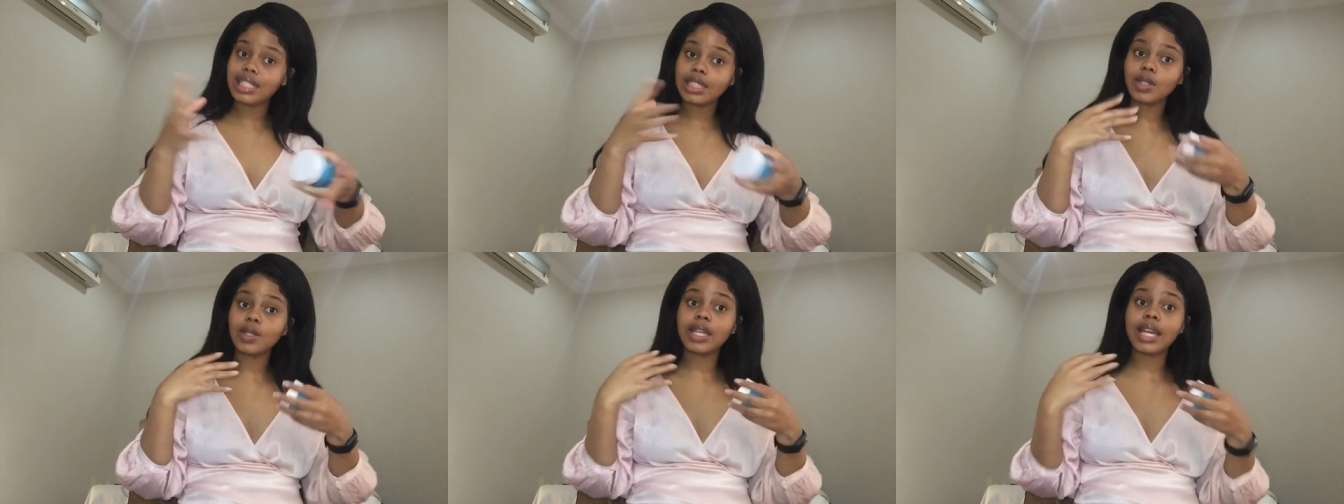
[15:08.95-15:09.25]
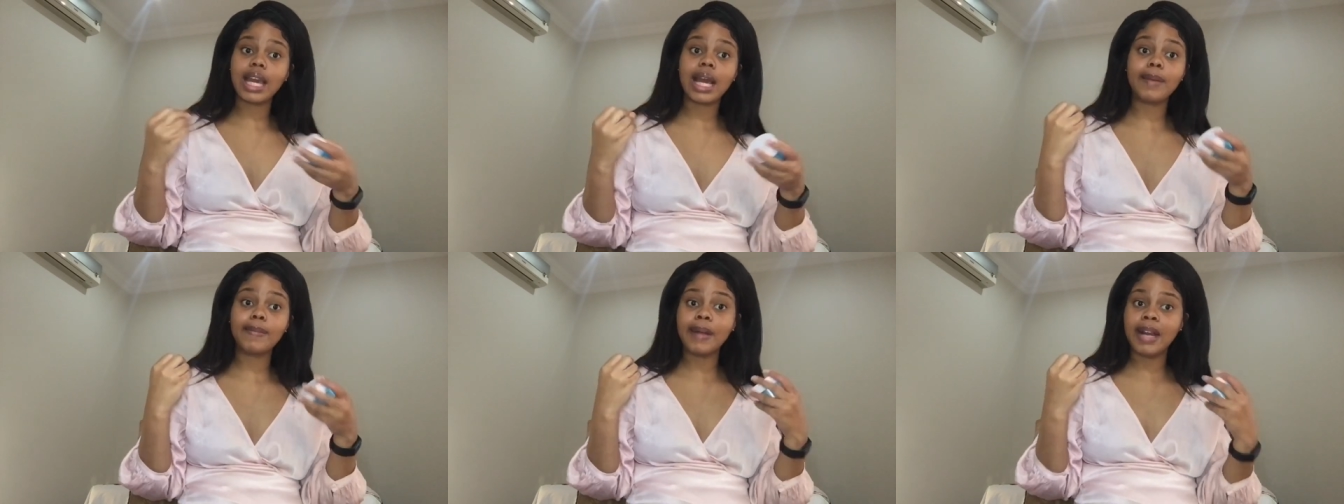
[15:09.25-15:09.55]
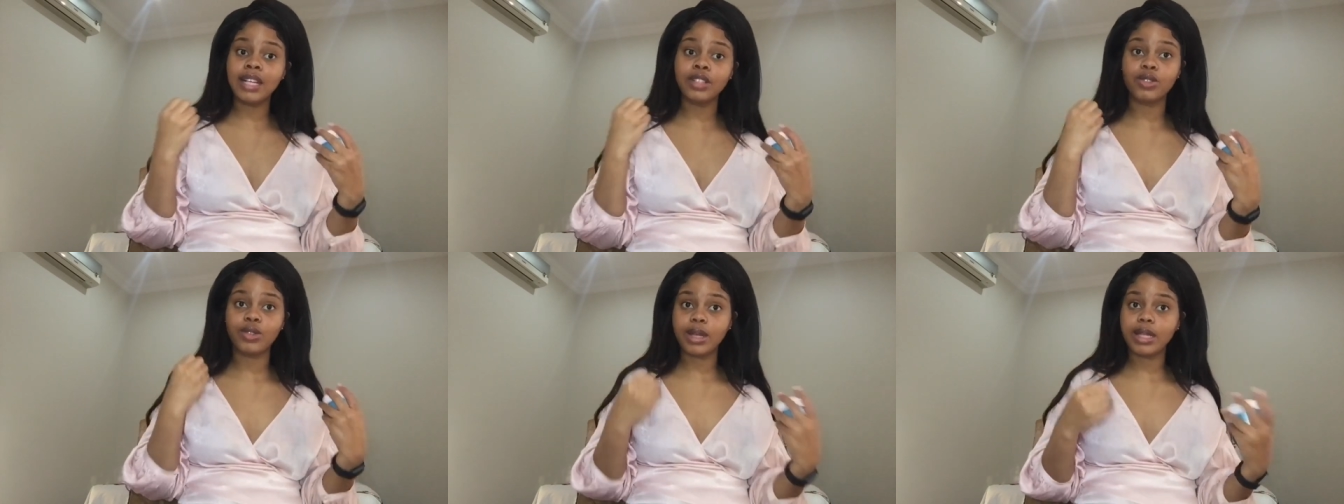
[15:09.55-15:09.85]
okay, I'm
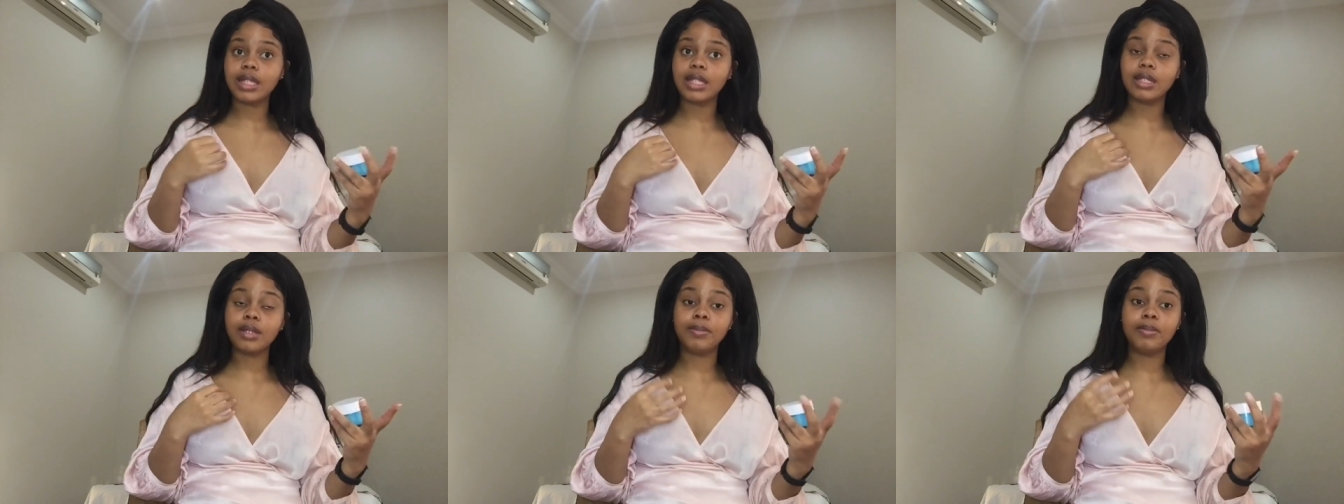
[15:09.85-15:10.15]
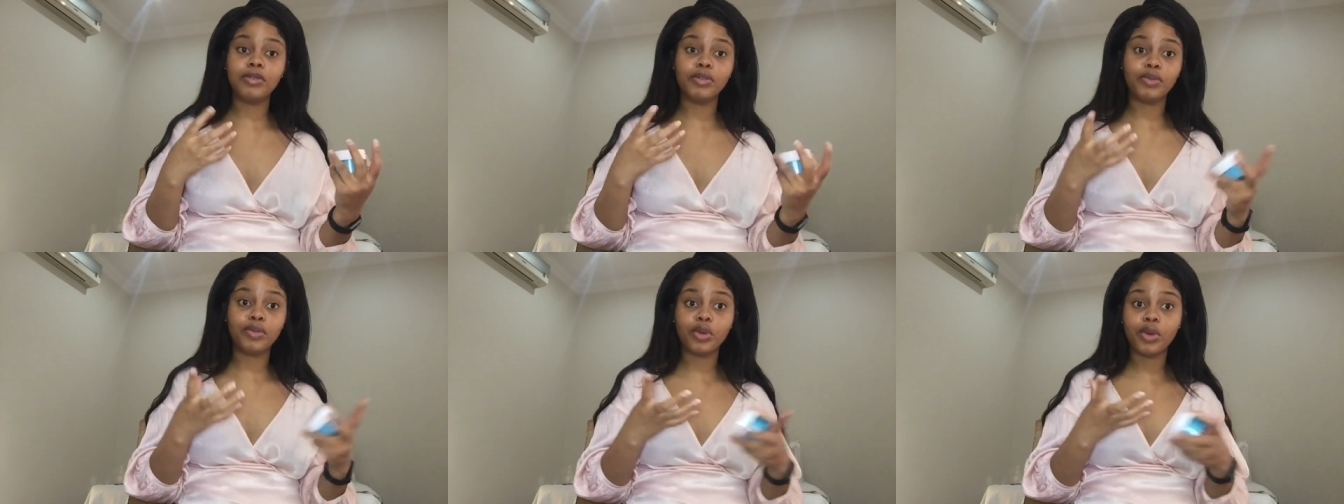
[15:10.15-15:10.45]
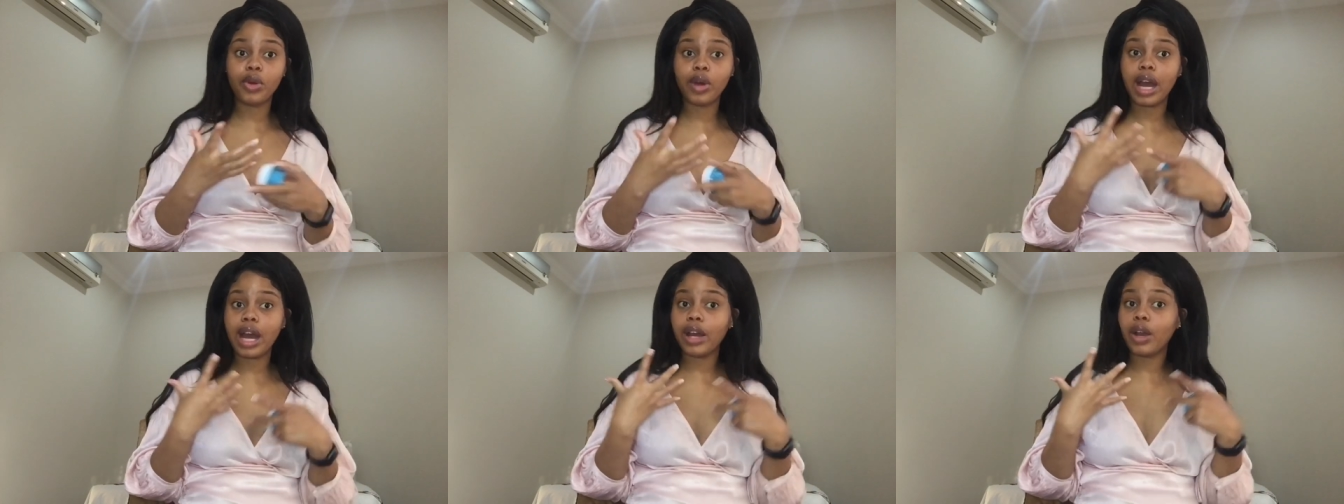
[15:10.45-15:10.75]
hydrated
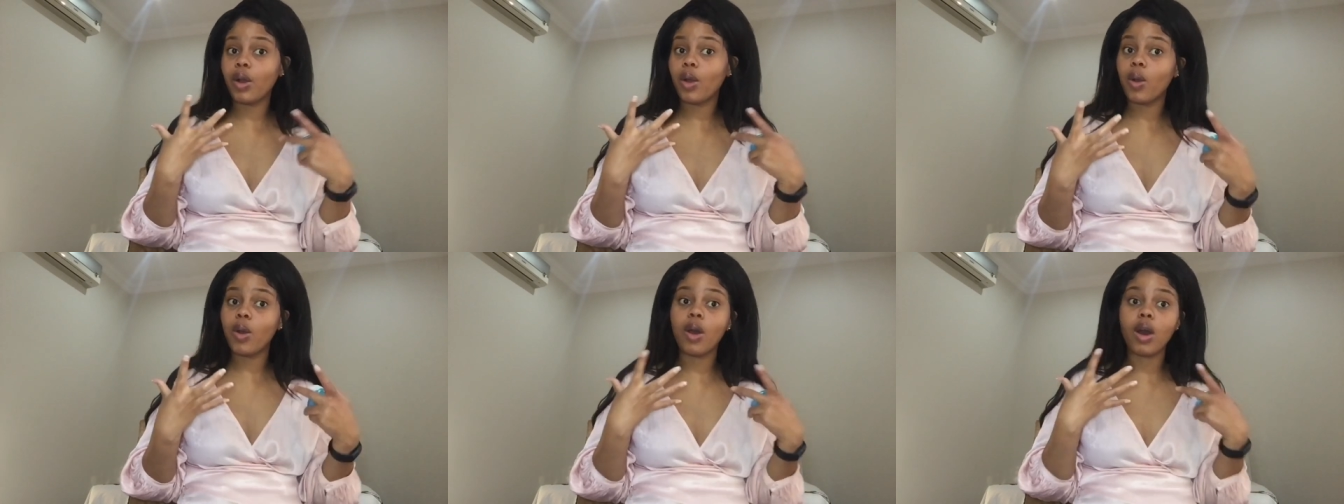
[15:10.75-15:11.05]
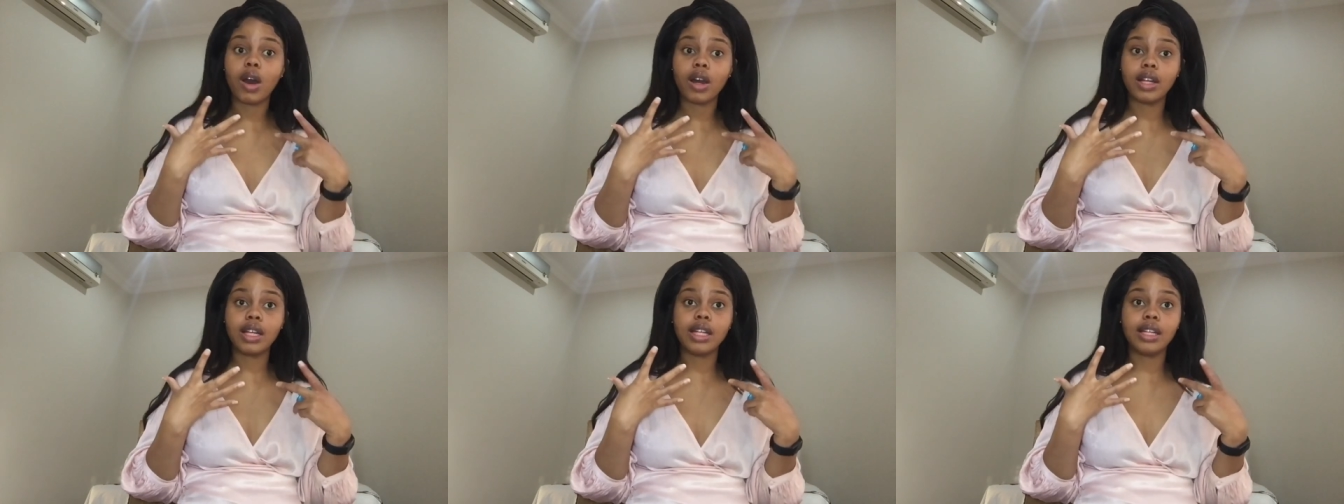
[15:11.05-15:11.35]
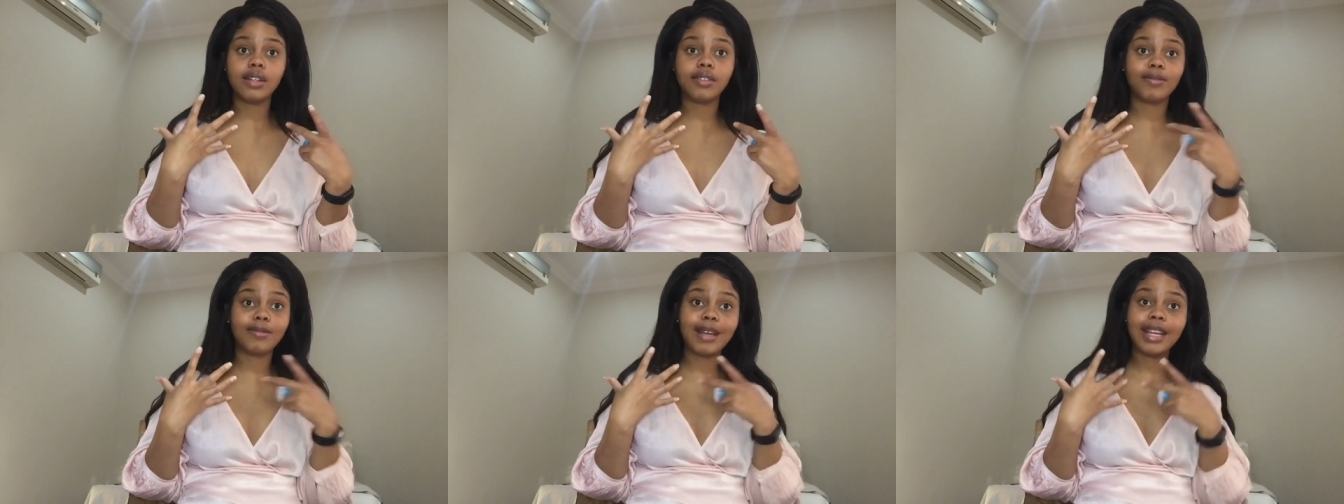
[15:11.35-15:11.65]
before I go on and
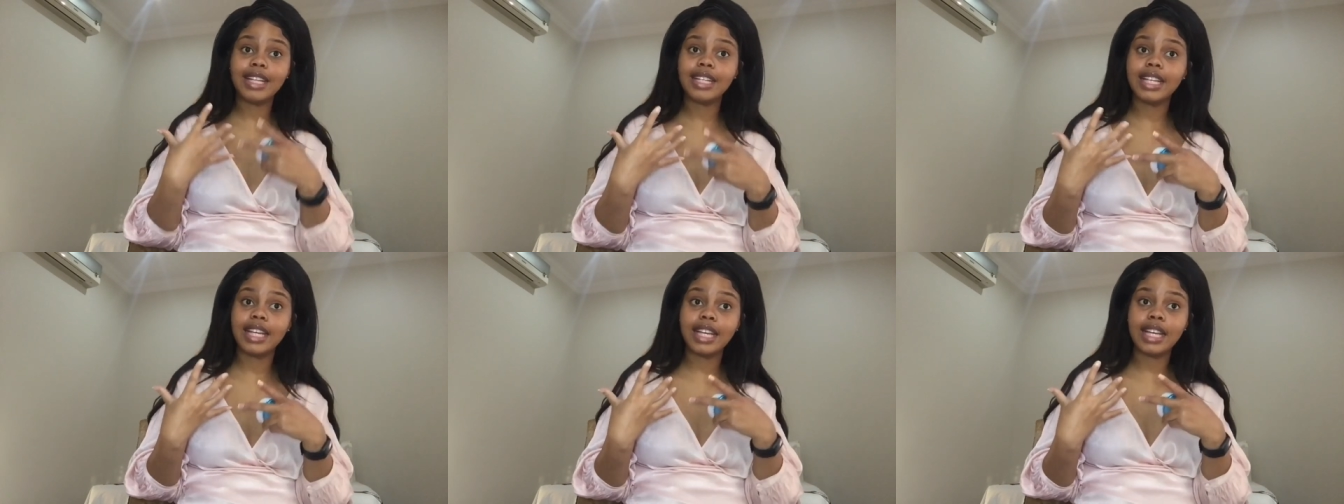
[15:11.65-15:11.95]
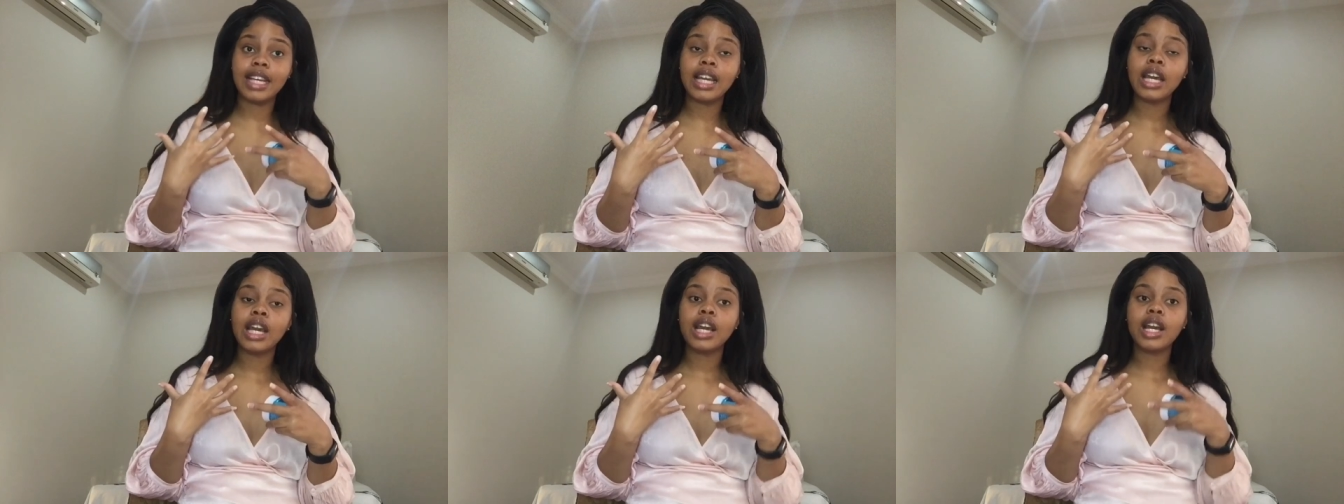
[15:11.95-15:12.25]
live my day.